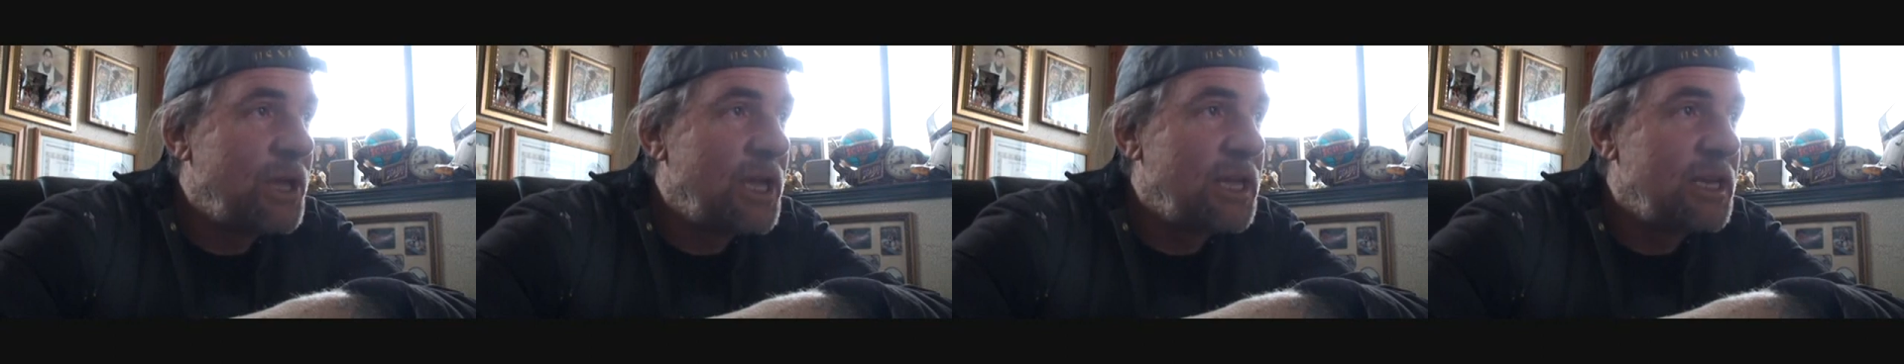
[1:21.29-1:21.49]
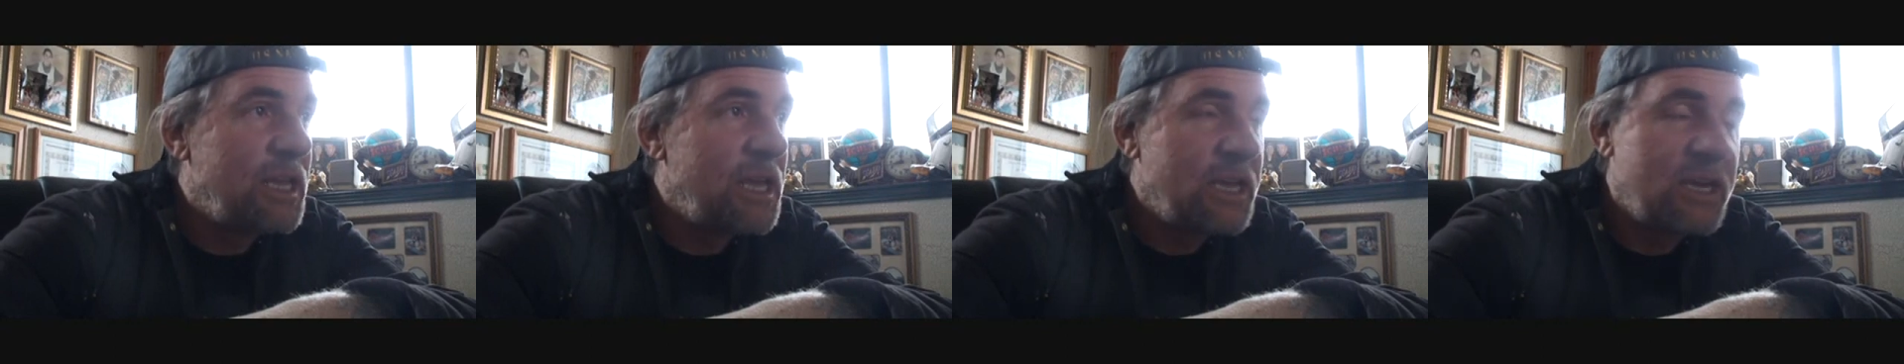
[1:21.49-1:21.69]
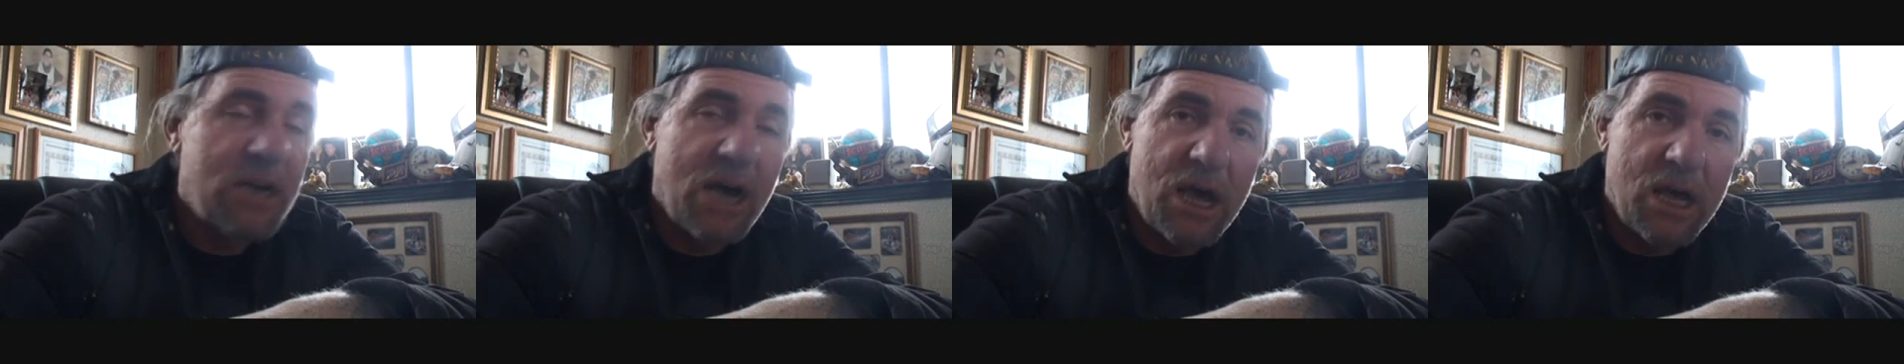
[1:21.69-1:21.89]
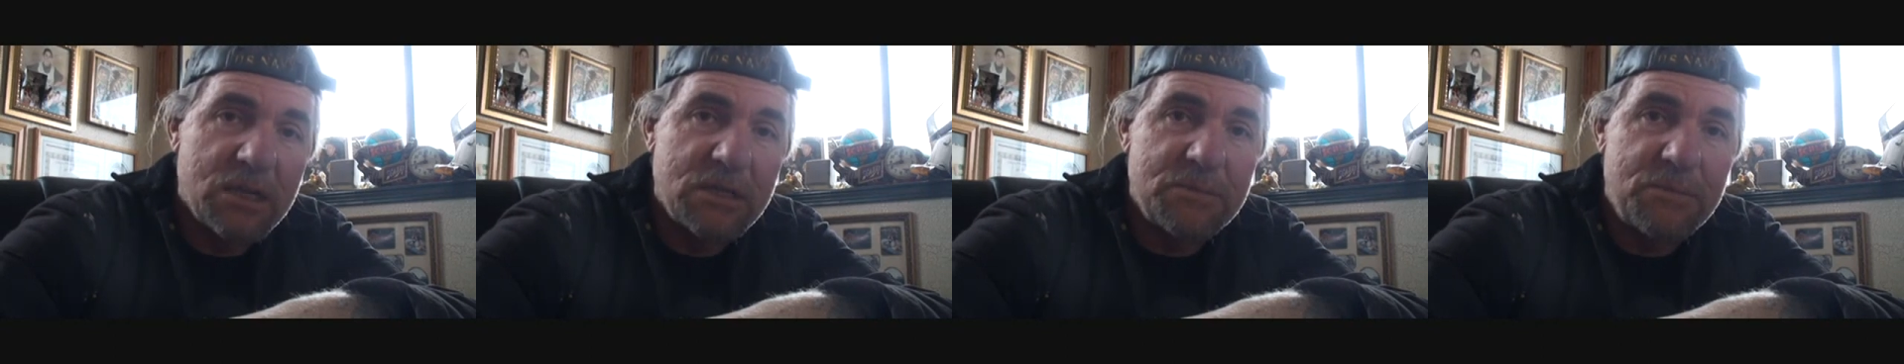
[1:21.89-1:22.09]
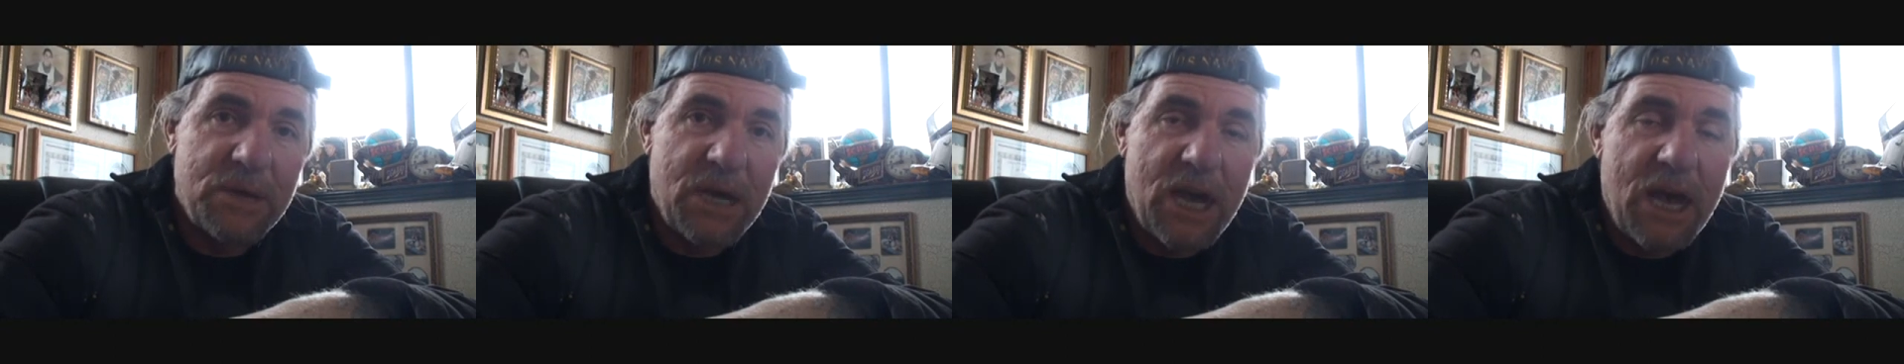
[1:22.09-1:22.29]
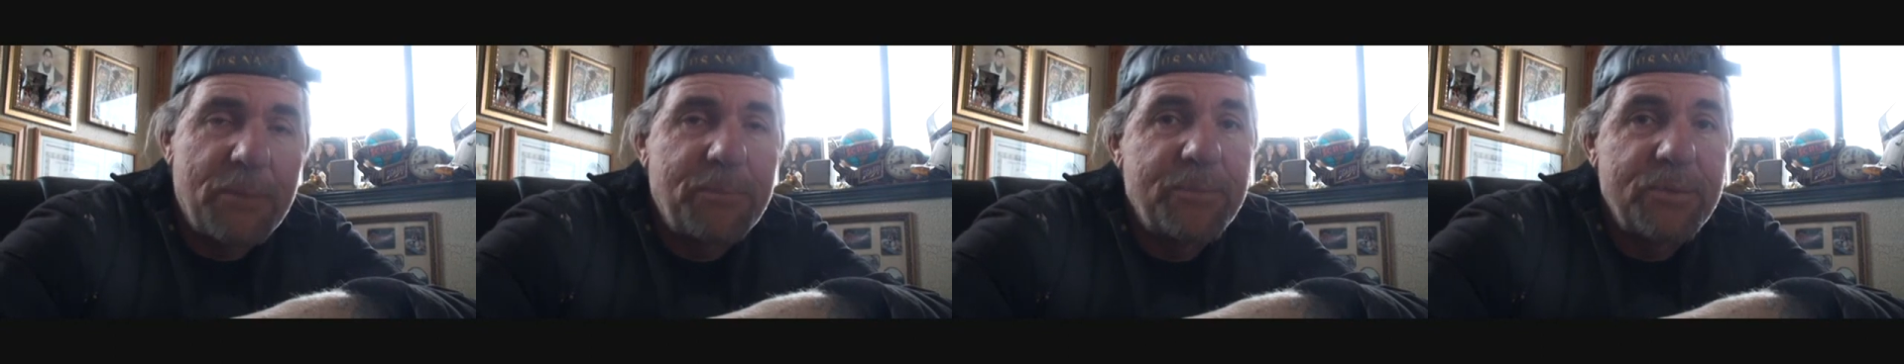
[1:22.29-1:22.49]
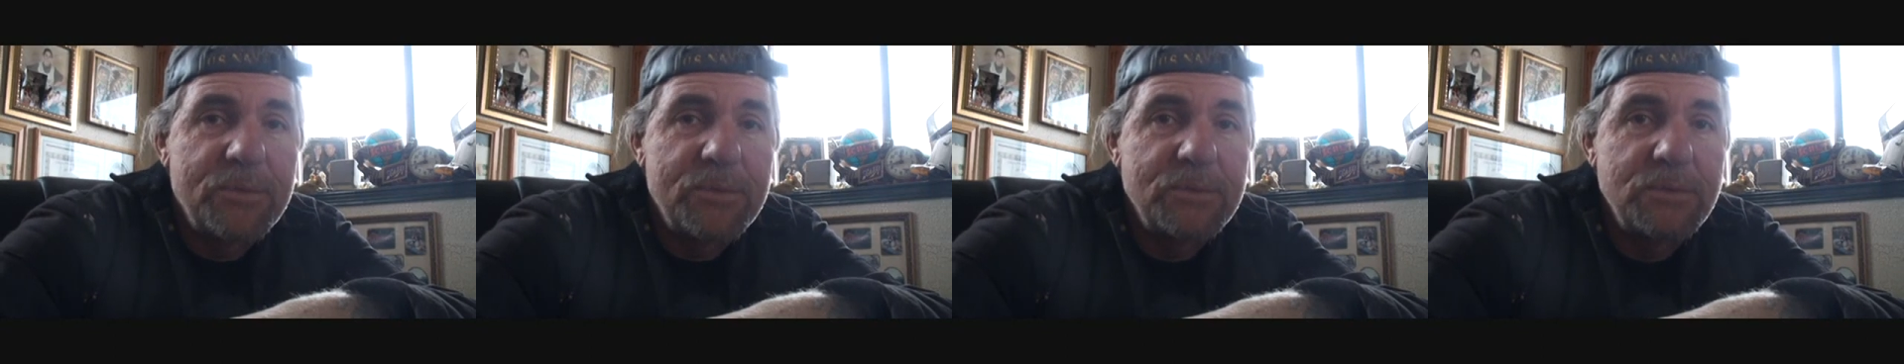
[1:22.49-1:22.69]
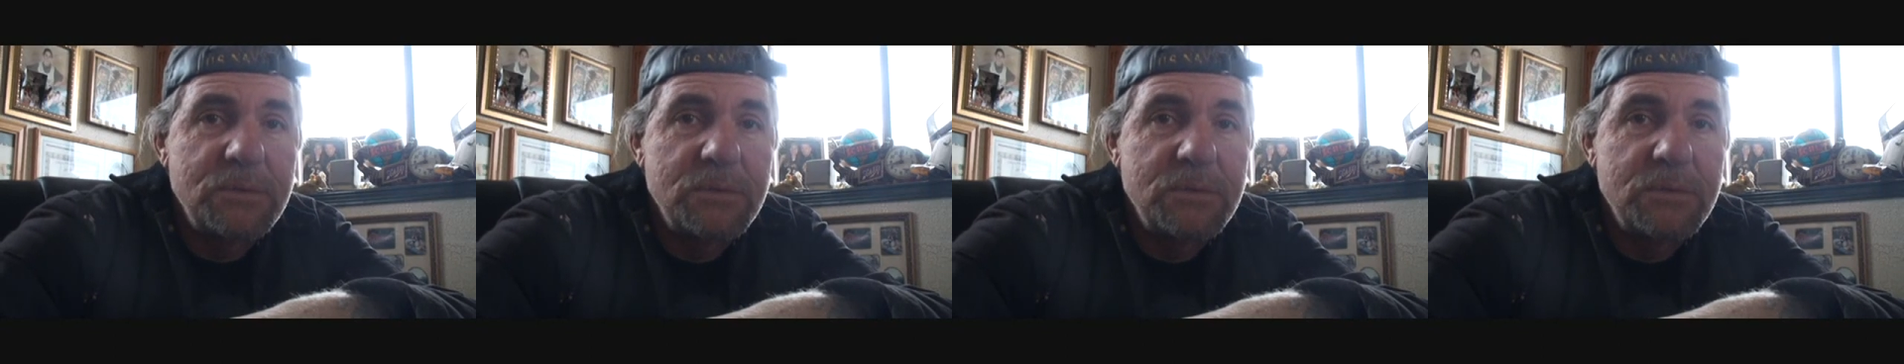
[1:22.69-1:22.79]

Pete, he calls him up.